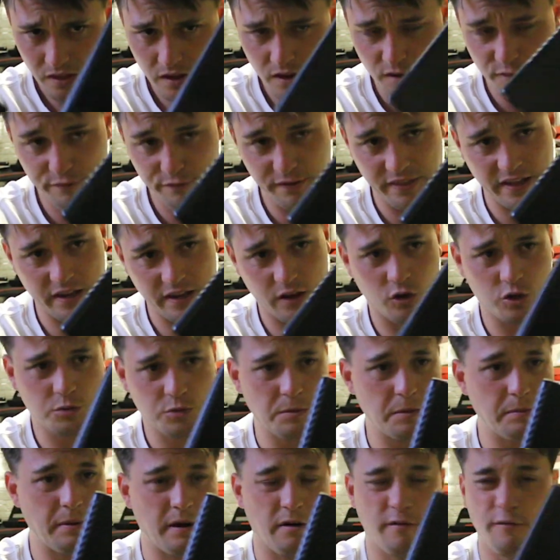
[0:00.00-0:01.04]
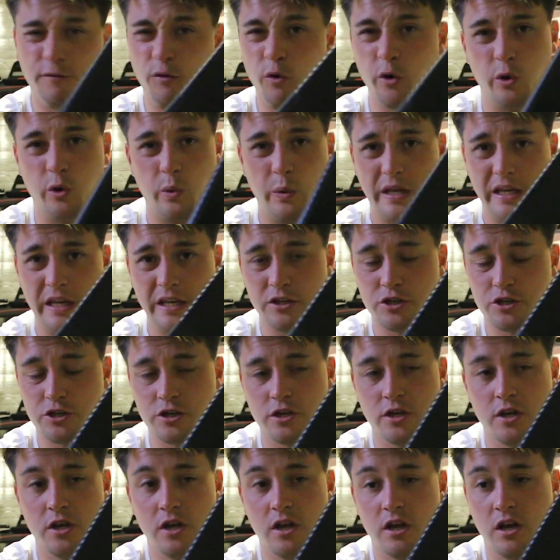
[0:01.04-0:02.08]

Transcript: I think they cost me about 40 quid each.